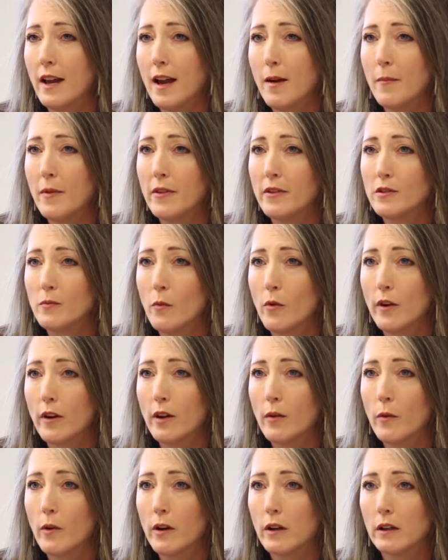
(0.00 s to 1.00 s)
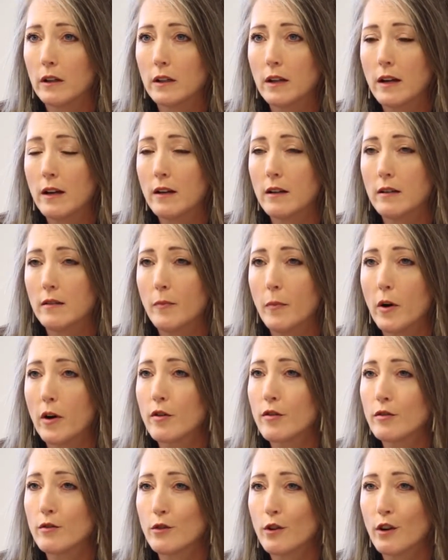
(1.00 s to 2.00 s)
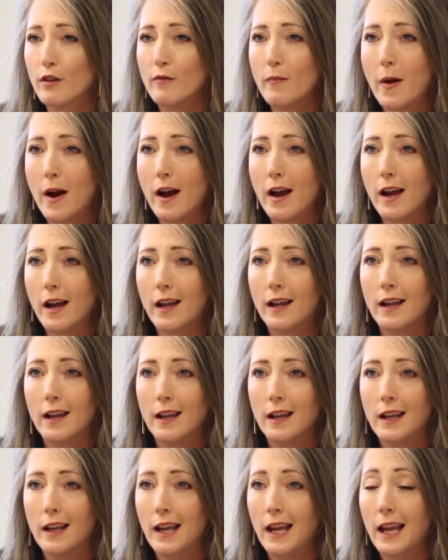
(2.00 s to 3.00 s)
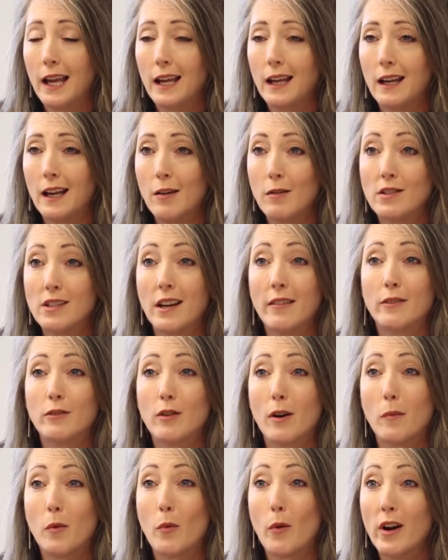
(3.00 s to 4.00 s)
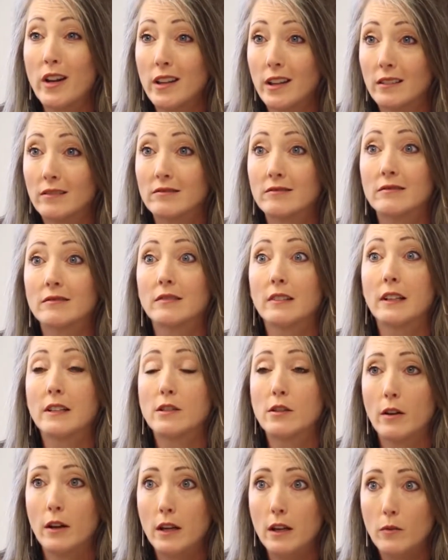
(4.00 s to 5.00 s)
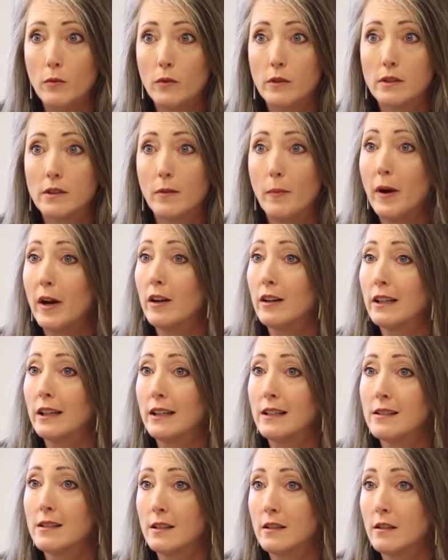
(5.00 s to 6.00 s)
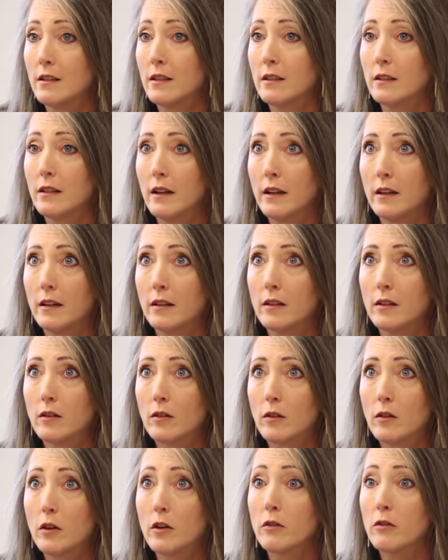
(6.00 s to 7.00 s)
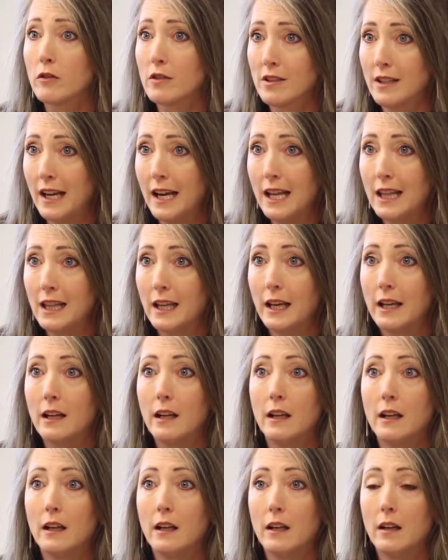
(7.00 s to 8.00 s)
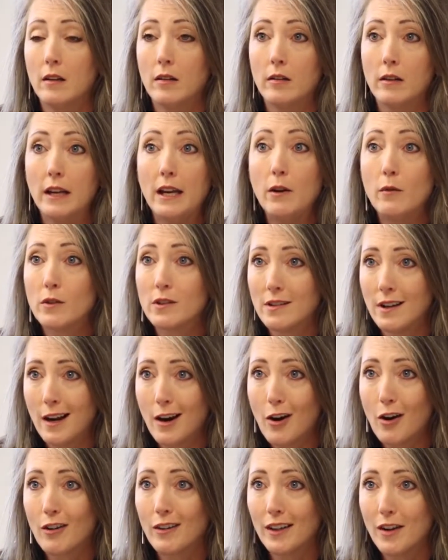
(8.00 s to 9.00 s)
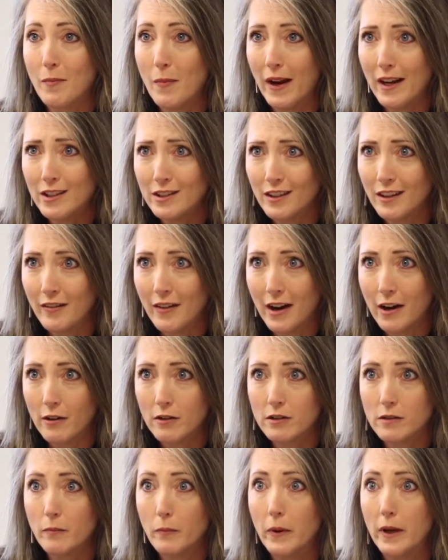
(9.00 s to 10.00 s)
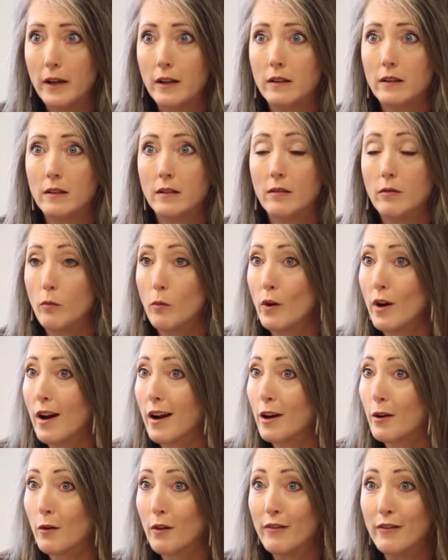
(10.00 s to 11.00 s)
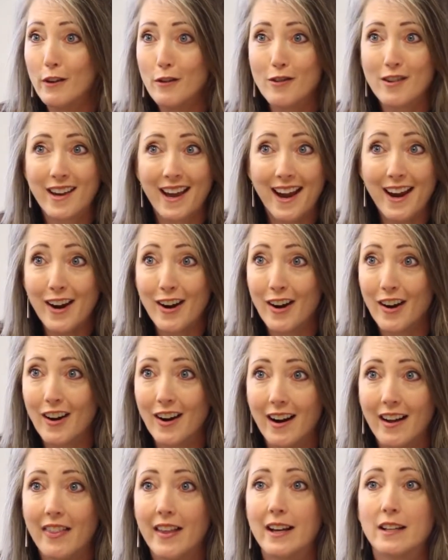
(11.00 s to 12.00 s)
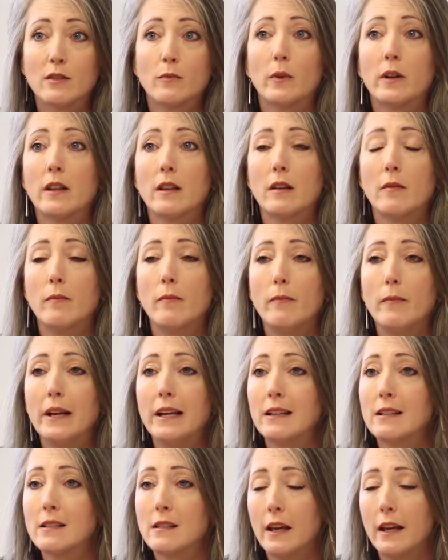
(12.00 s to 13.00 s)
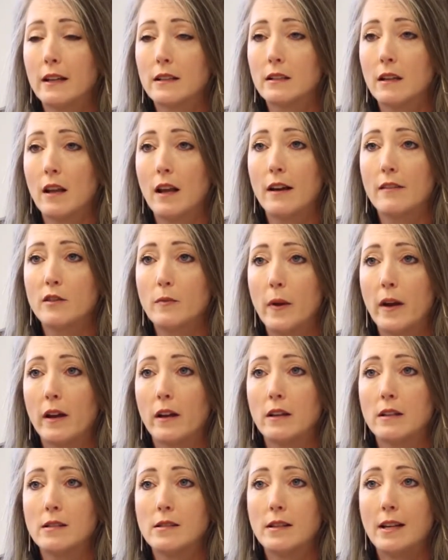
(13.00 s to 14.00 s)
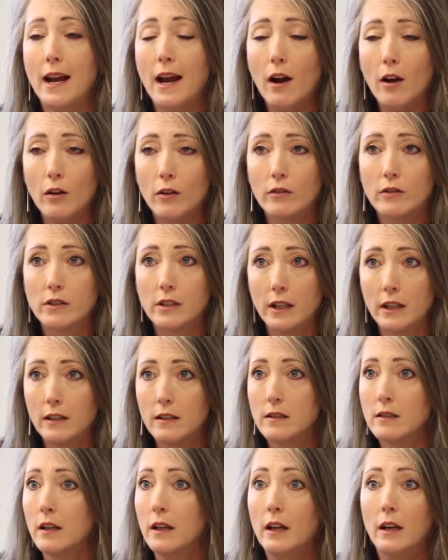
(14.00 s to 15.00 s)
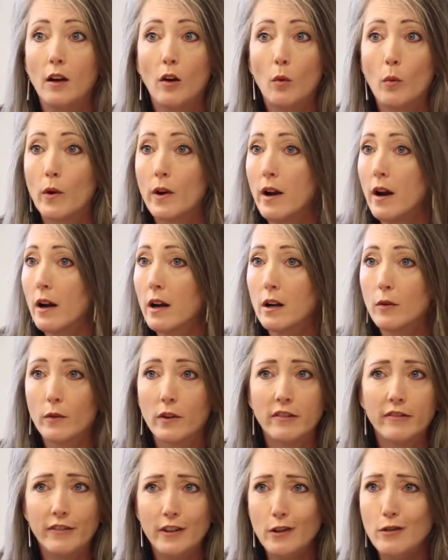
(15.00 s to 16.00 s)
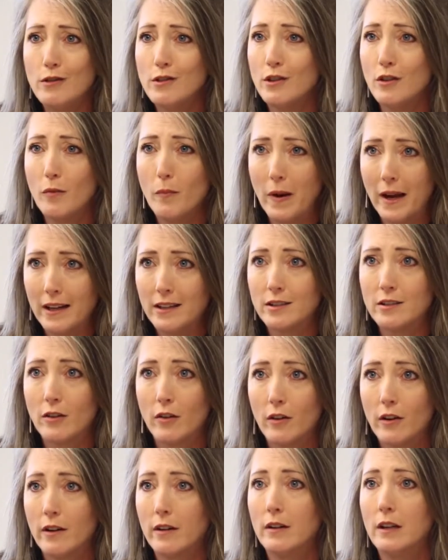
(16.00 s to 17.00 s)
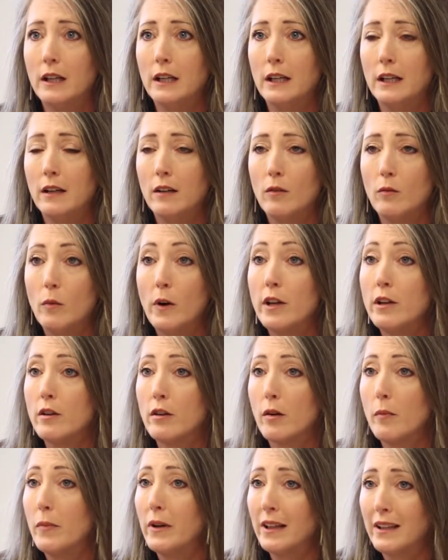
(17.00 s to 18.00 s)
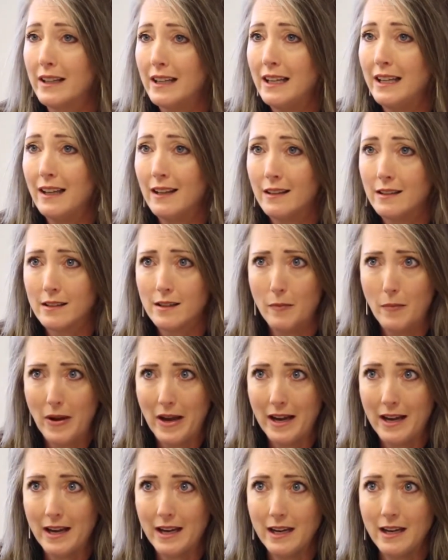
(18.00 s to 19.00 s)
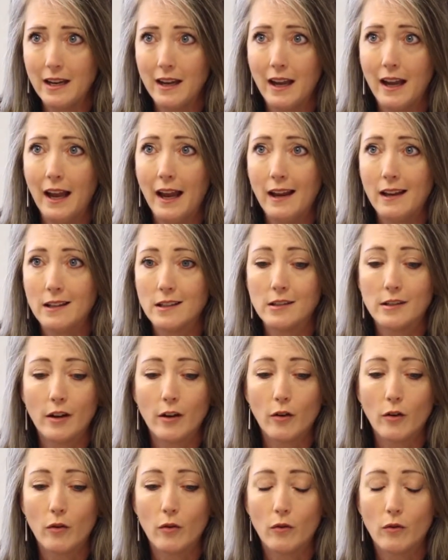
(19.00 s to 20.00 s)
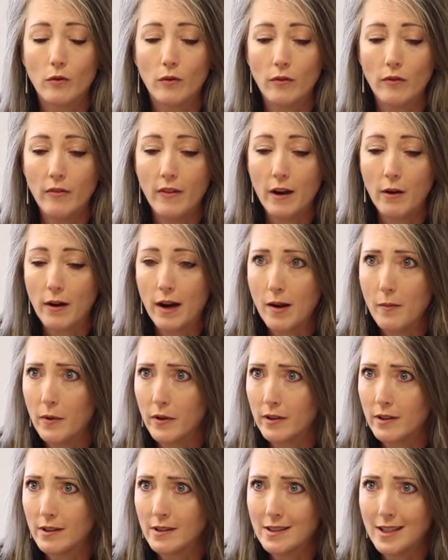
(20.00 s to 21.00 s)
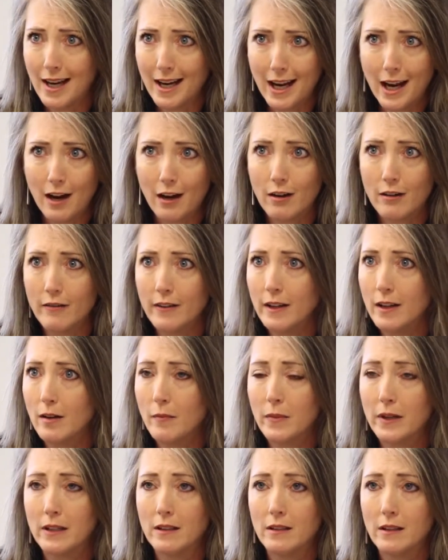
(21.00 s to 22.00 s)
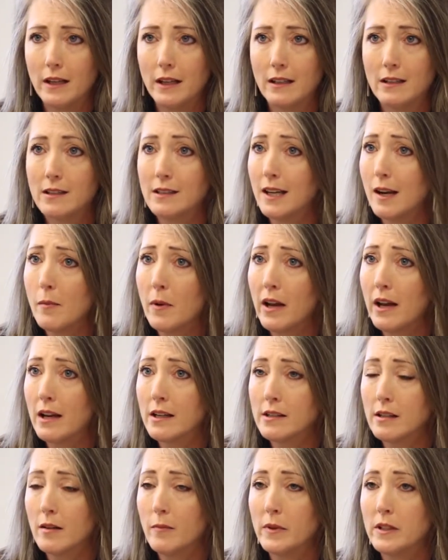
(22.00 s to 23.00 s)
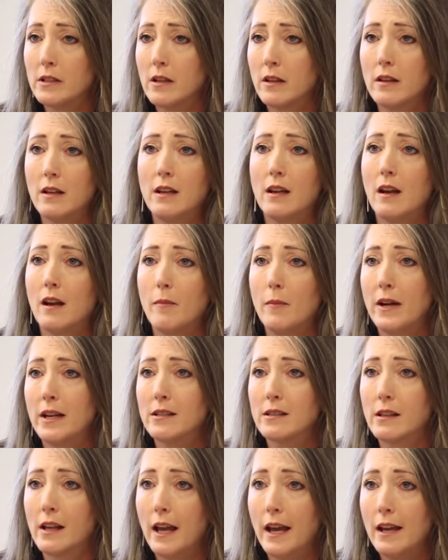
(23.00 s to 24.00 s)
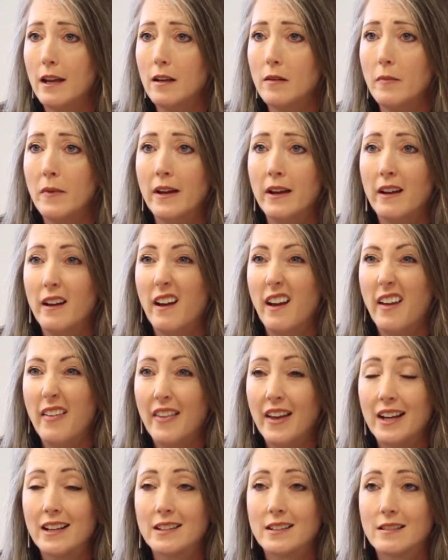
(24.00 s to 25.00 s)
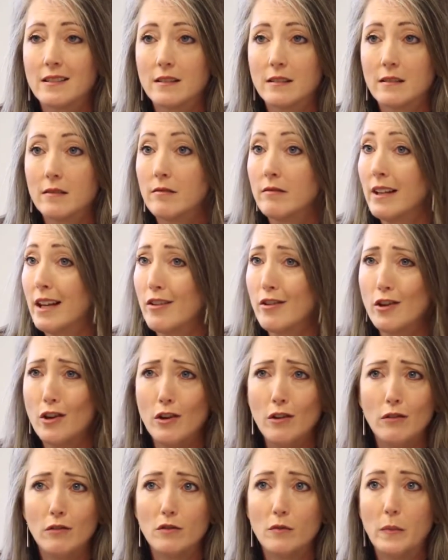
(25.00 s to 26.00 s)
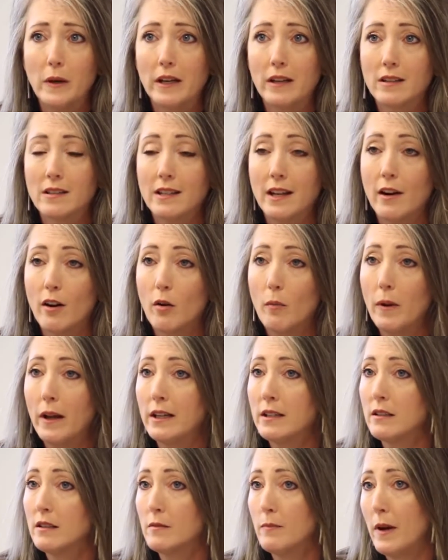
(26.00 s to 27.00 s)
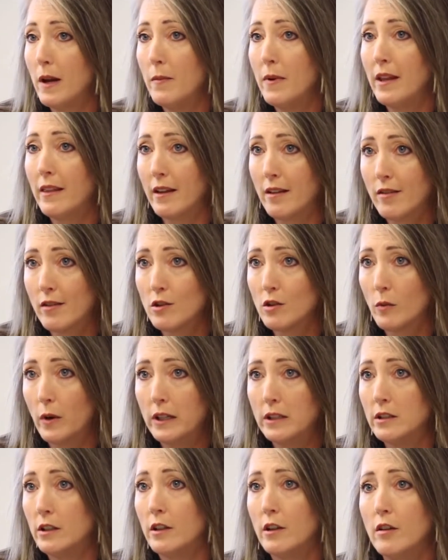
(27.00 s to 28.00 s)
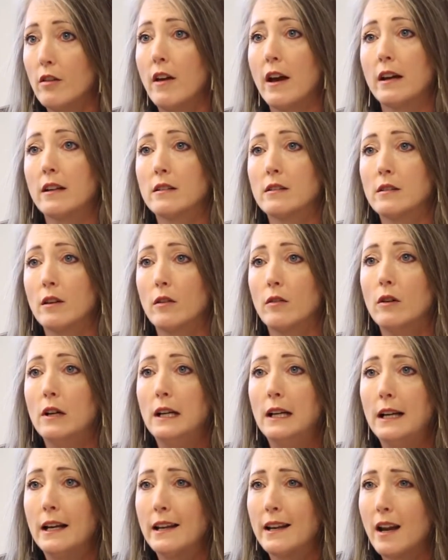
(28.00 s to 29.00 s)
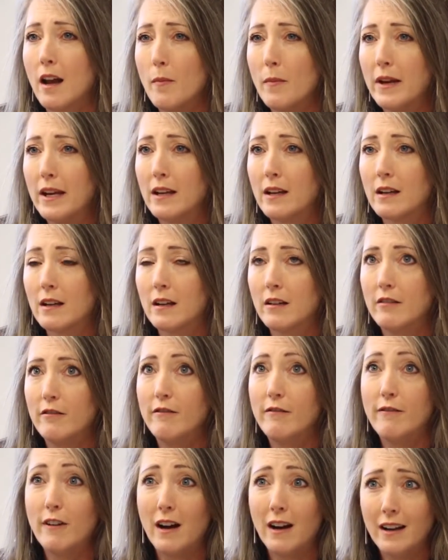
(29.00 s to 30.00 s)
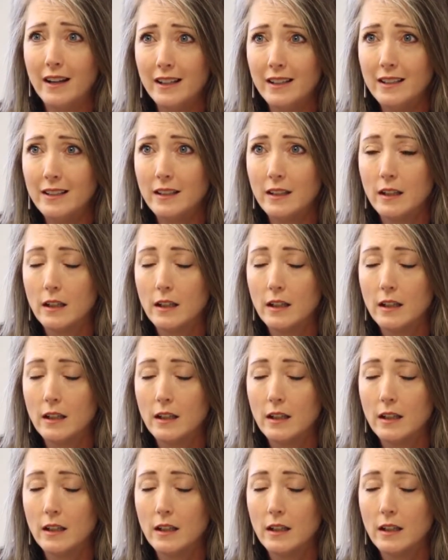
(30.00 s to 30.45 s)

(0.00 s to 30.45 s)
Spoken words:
happened this morning where a person drove by and he was having trouble breathing. And so he was apparently in such a critical state that he was not currently a patient of ours, but we're not going to refuse care. And that's one of the biggest things that Lifespan touts is we're not going to refuse you based on what your ability is to pay. And so they were able to take care of him and stabilize him until the EMS came. And that's huge, because not all places may be in that situation to do that. And so not being confined